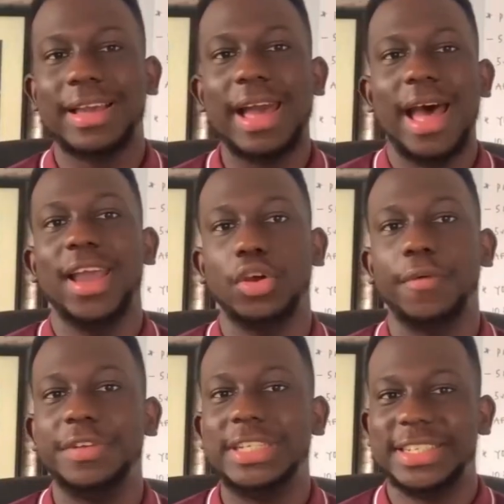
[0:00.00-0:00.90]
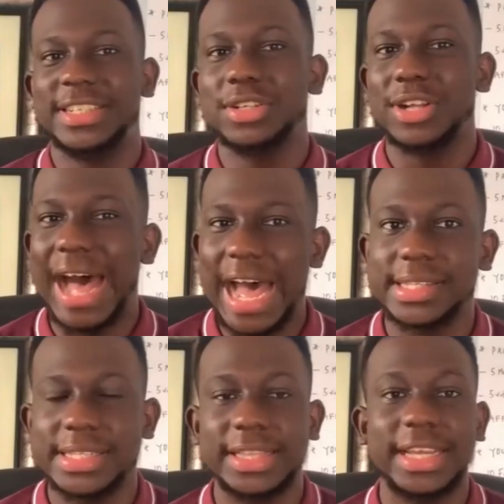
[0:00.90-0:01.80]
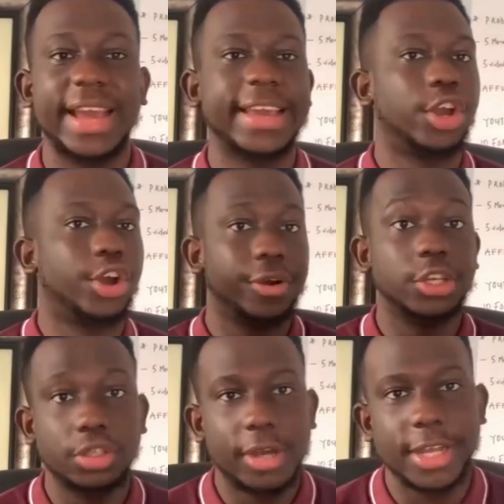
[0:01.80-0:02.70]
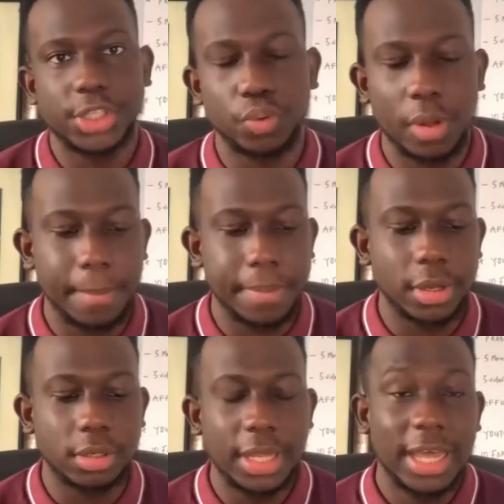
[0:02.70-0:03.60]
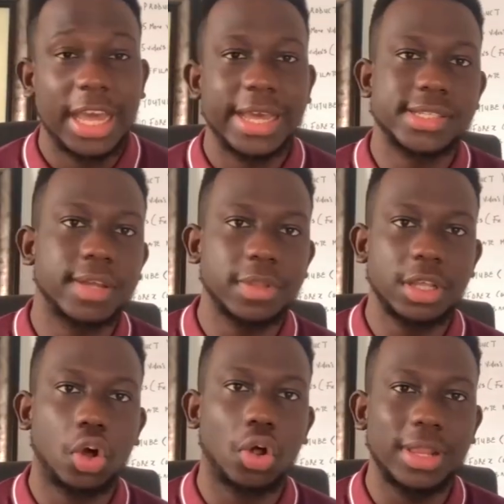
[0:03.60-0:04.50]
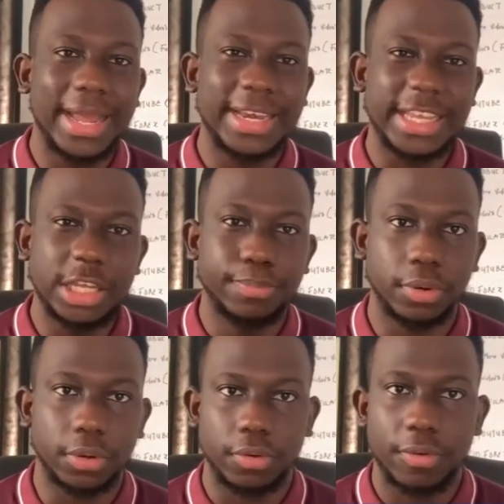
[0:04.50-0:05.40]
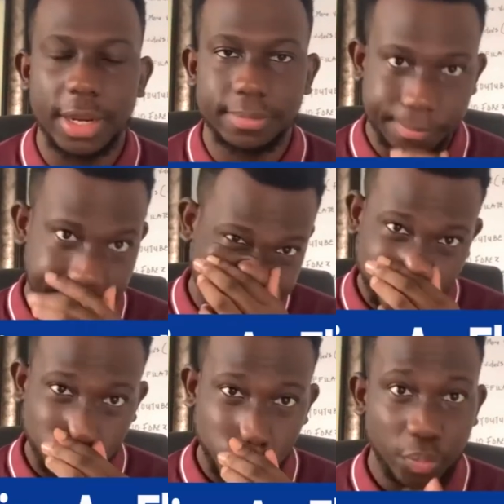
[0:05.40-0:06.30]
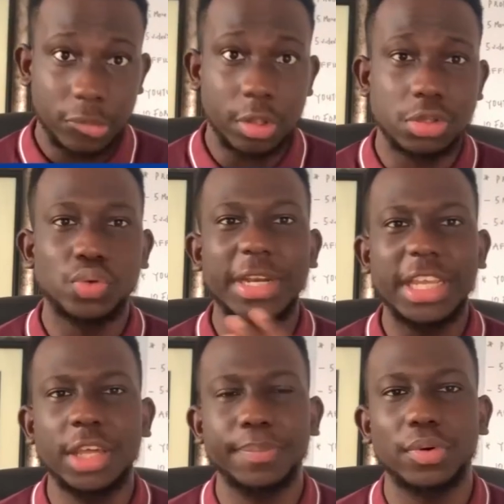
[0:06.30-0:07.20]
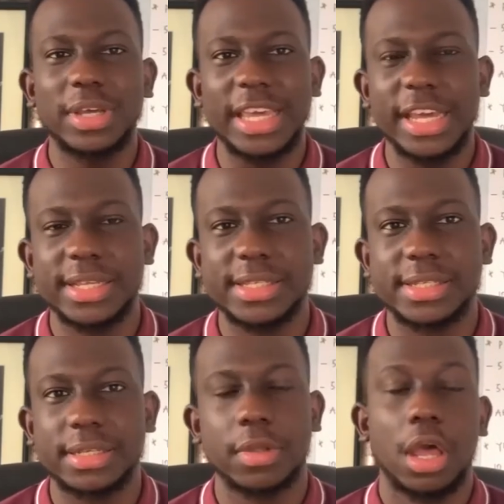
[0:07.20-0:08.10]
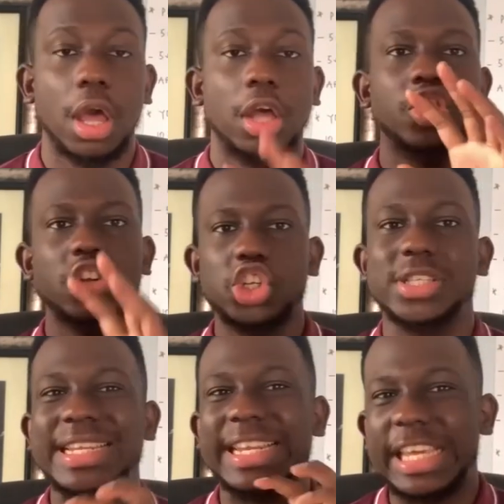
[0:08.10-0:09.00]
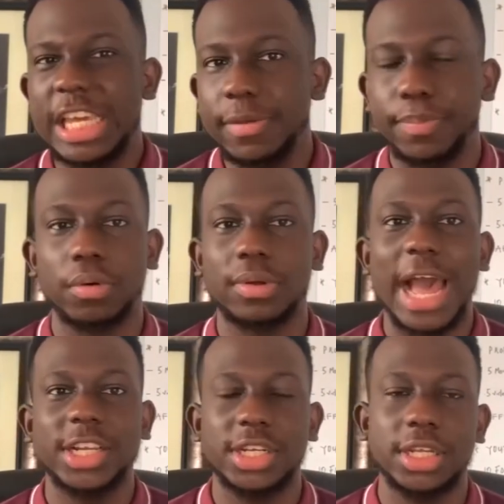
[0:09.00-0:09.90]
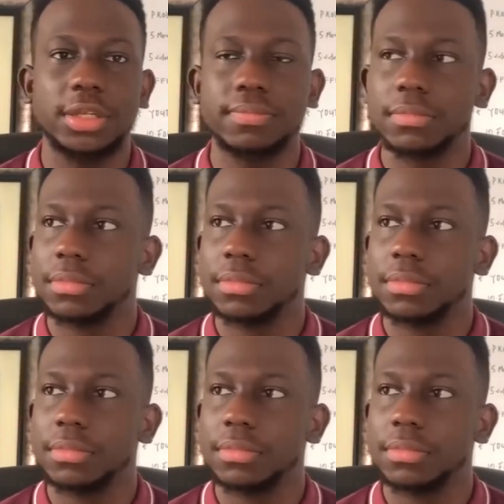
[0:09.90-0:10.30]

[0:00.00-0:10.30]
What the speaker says: kind of digital asset that I encourage you guys to go and build is something called an ebook, right? So an ebook is not just an ebook, actually,